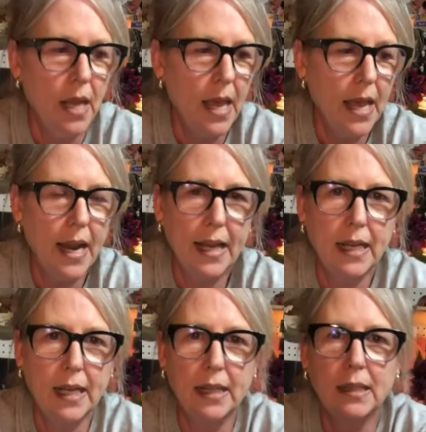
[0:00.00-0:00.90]
and I
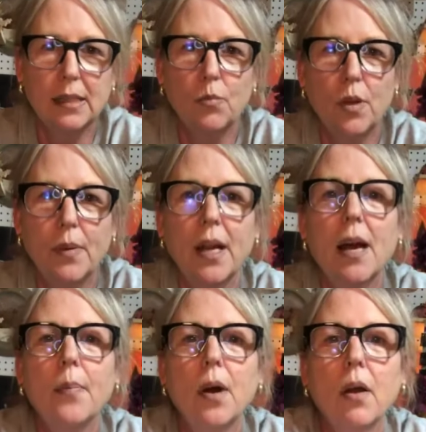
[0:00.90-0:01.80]
cut some ribbon
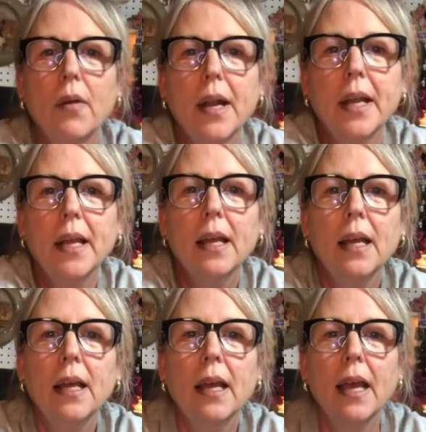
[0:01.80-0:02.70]
up already.
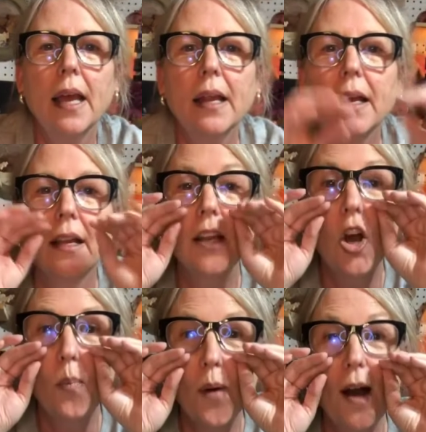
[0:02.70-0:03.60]
And
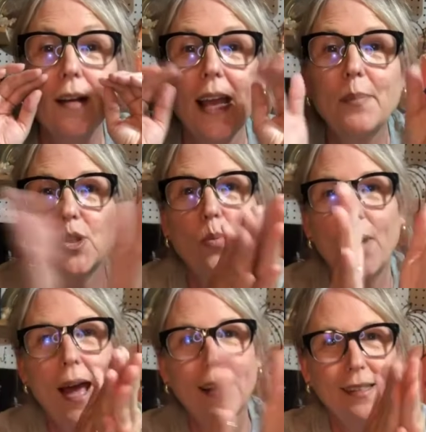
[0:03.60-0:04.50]
no ball games or
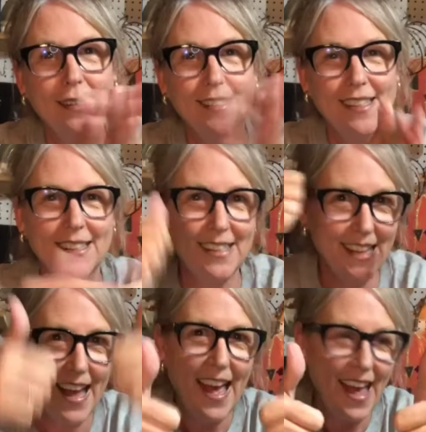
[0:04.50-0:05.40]
practice.
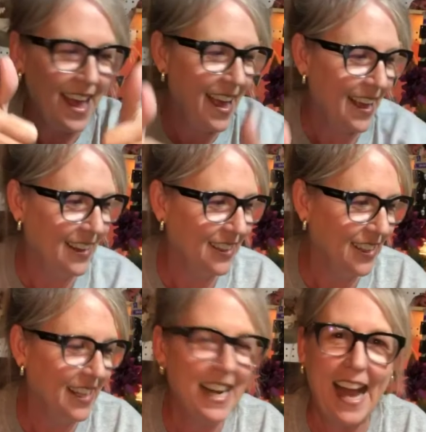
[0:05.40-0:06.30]
Yay! You
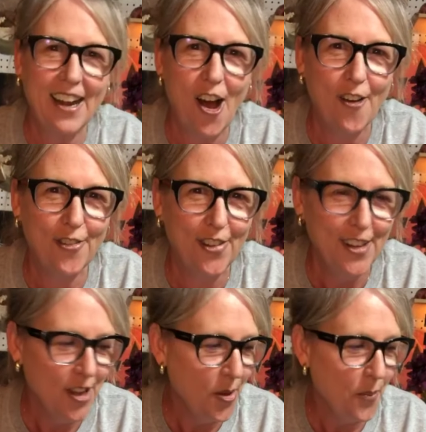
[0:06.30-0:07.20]
get a night off.
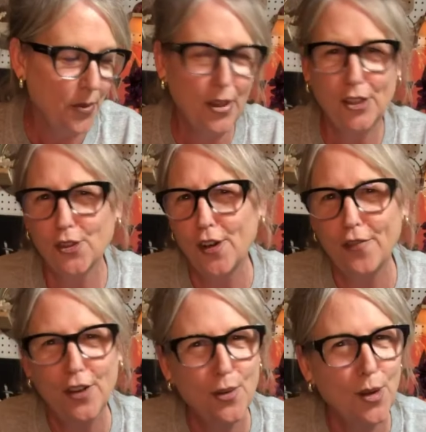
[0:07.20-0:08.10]
But they sure are
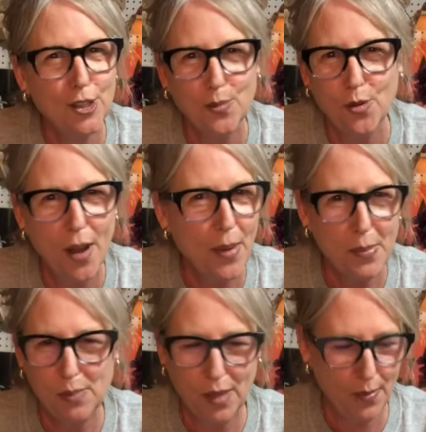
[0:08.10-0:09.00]
fun to watch some
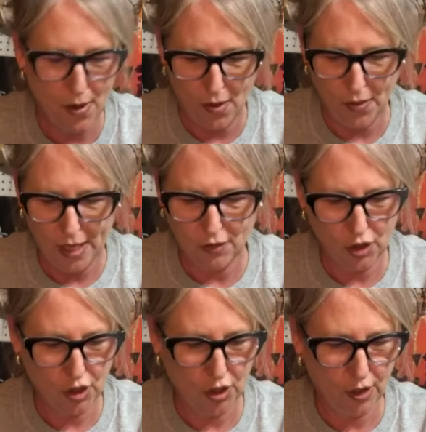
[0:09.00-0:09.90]
grandbabies play ball, that's for
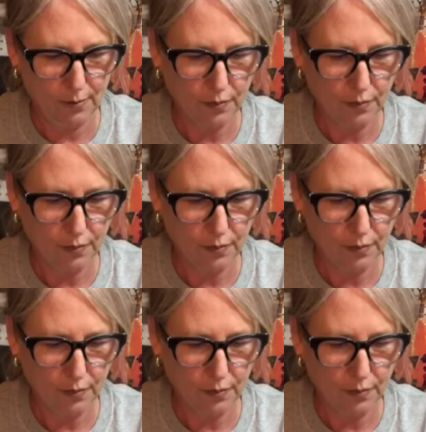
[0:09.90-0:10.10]
sure.